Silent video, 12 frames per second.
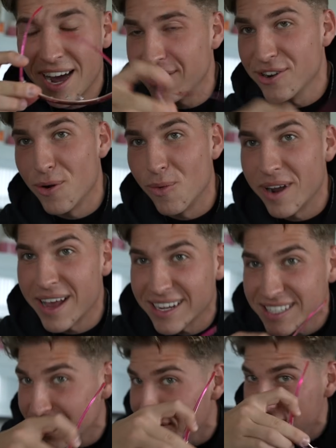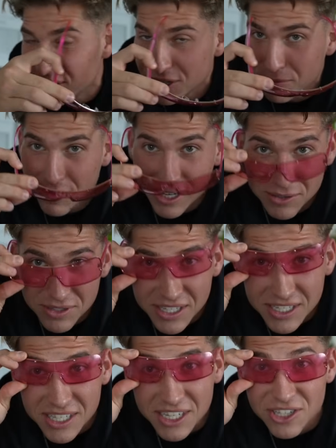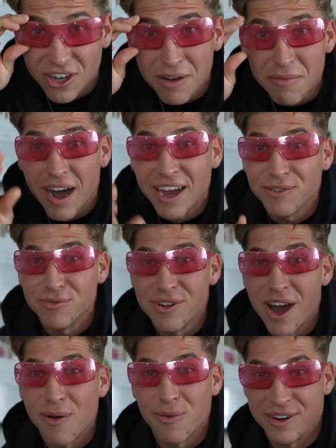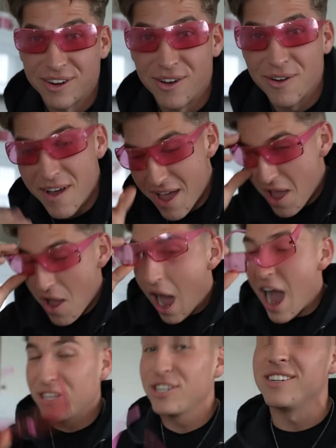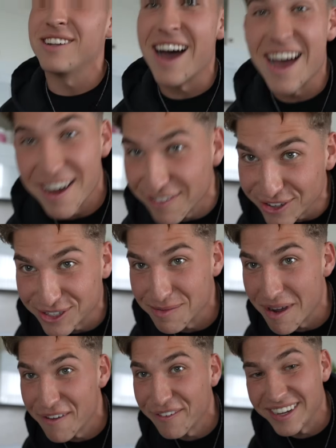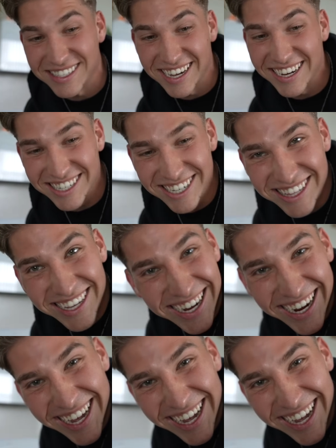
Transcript: I don't know what activities took place with these things on, but I do not want to know. I should not have those on my face actually.